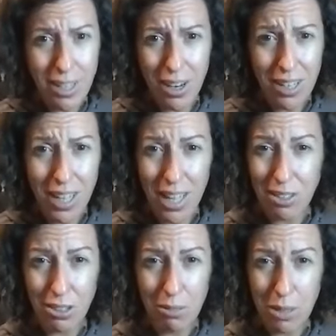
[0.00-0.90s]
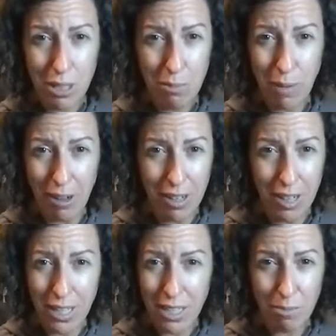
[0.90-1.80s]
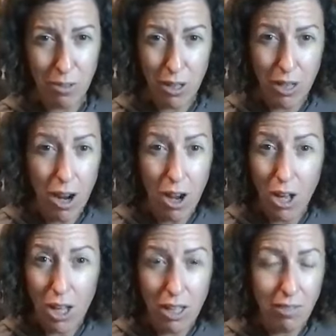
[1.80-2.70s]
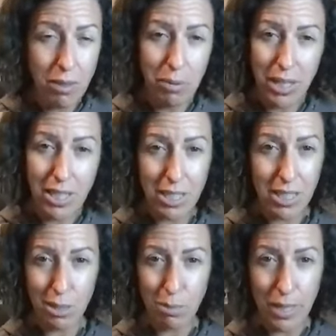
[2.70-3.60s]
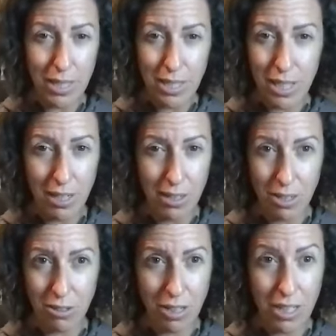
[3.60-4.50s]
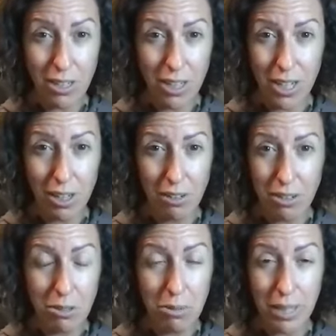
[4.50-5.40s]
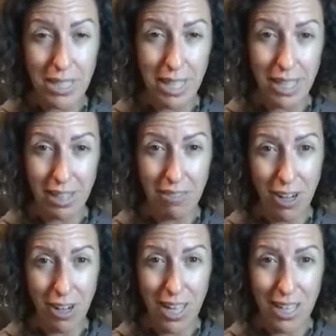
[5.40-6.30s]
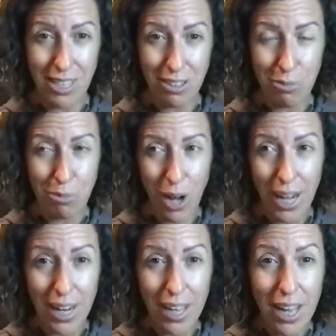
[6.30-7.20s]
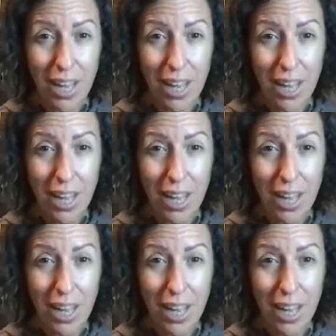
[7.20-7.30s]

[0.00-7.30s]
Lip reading: our classrooms are a microcosm for all of the places and spaces that our students are going to go to once they leave our classroom, right?